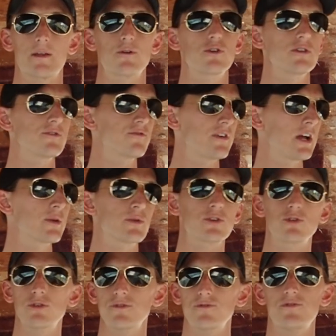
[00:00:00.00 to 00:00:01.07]
Couldn't
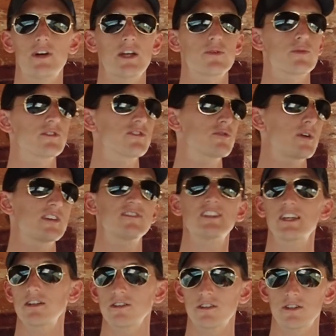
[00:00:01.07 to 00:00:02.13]
find one, so I
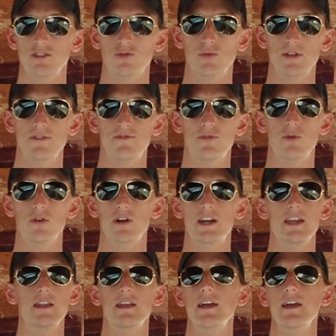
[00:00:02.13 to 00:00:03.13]
settled on a 24.